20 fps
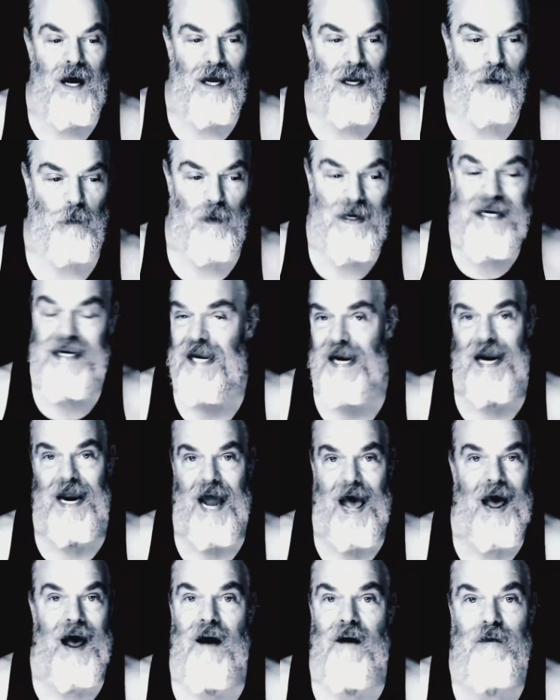we can't
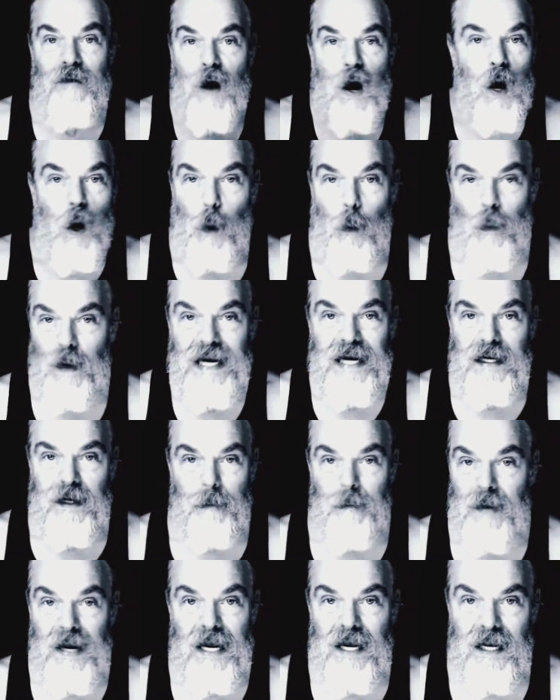have weak
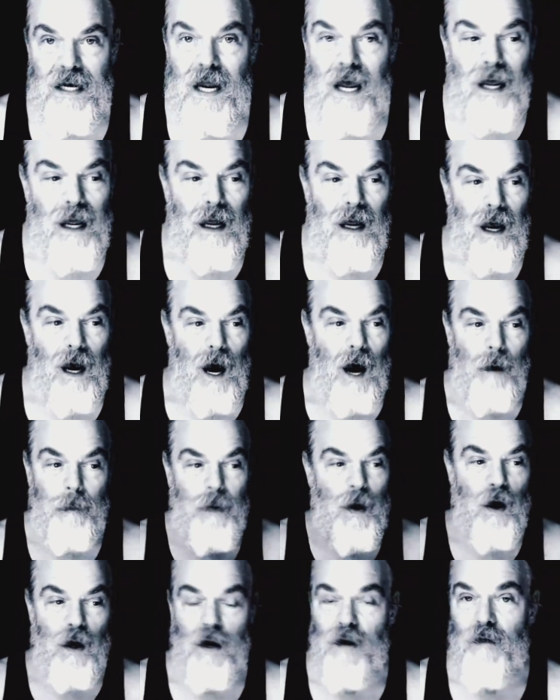men a
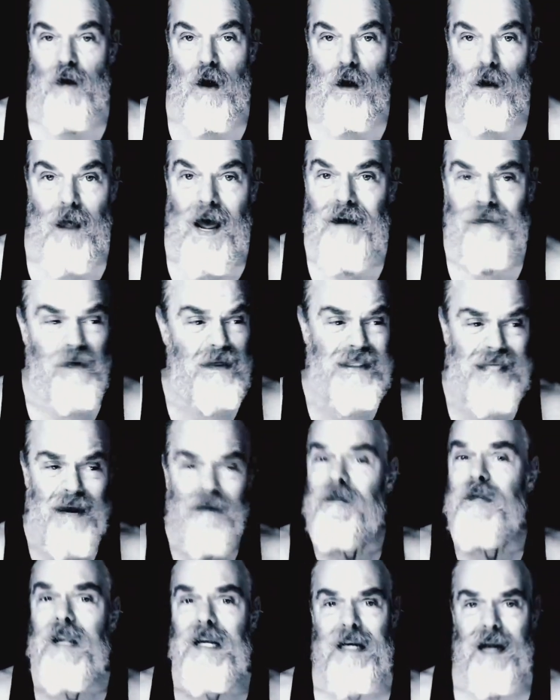part of our life.
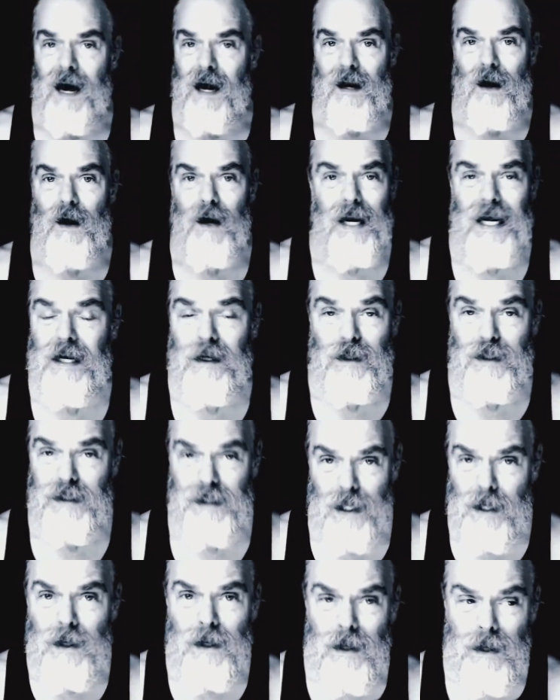Definitely not our inner
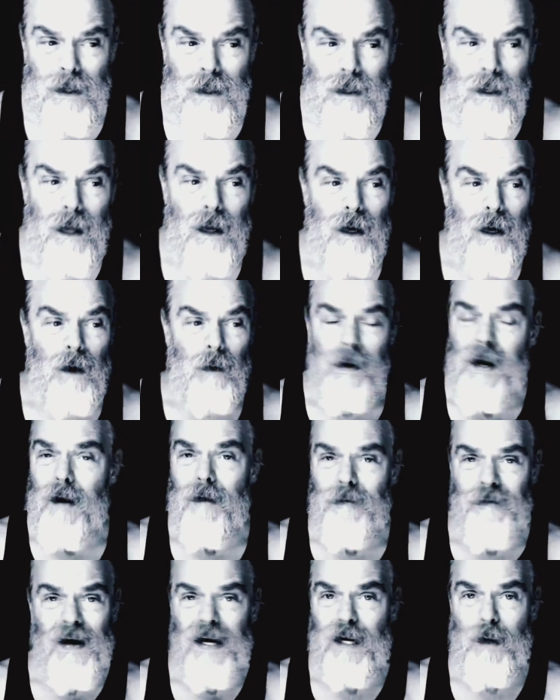circle. We don't
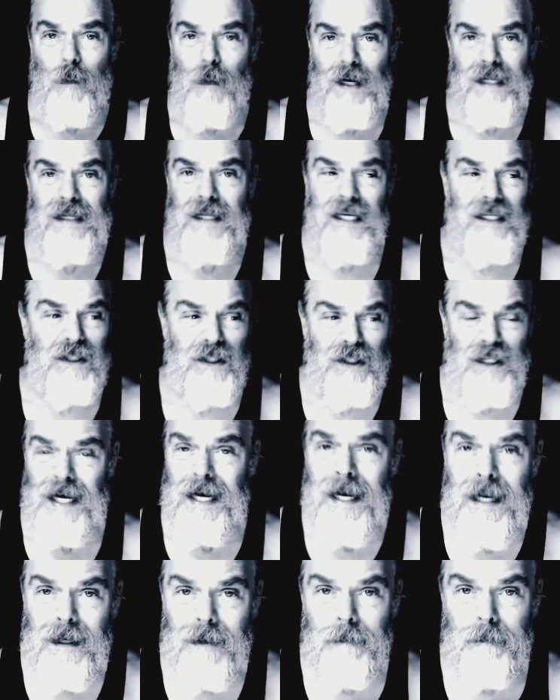fucking want this
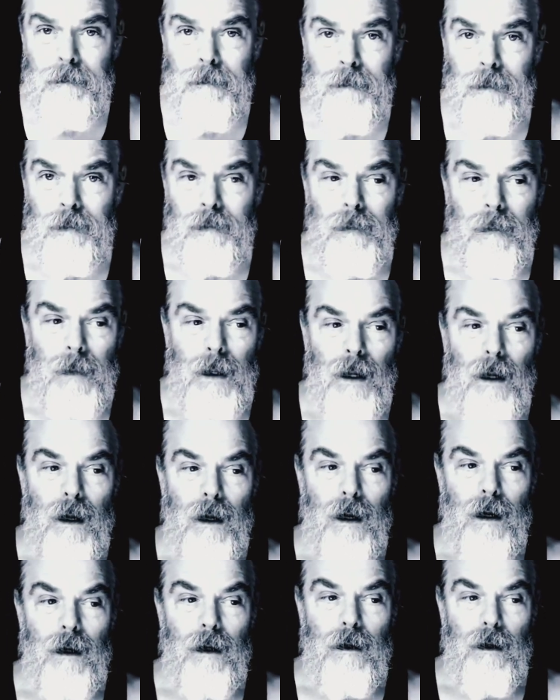shit.
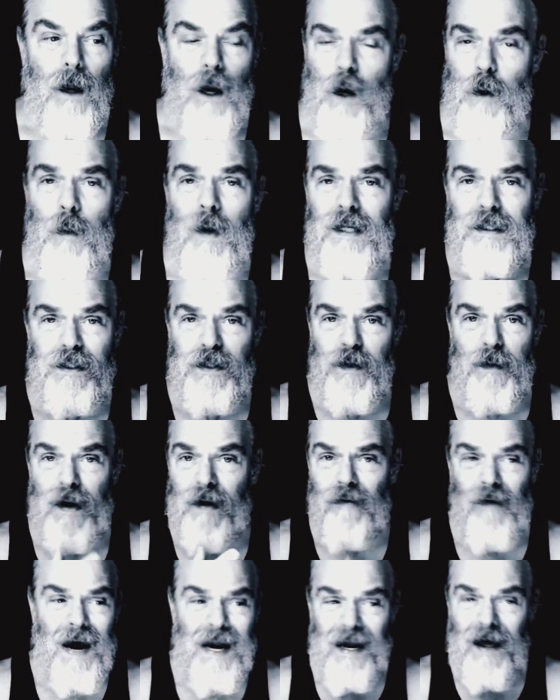Who wants to
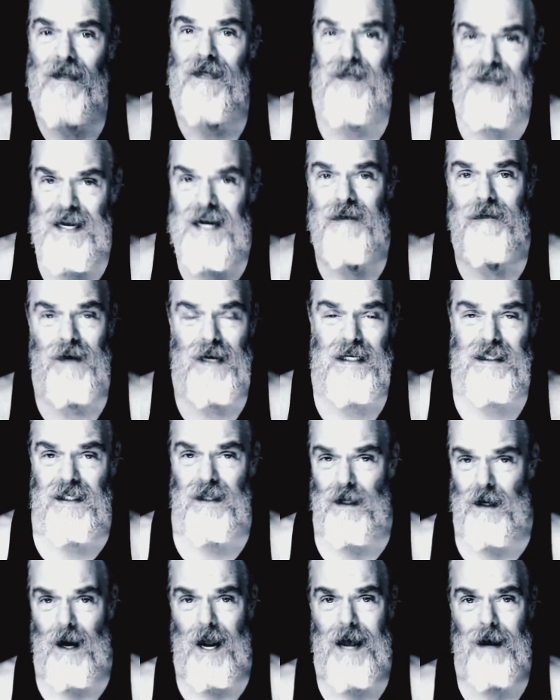invite a thief into
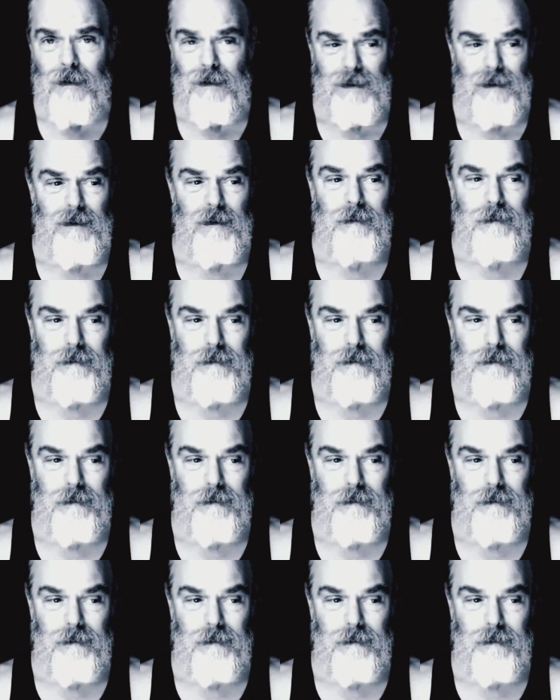their house?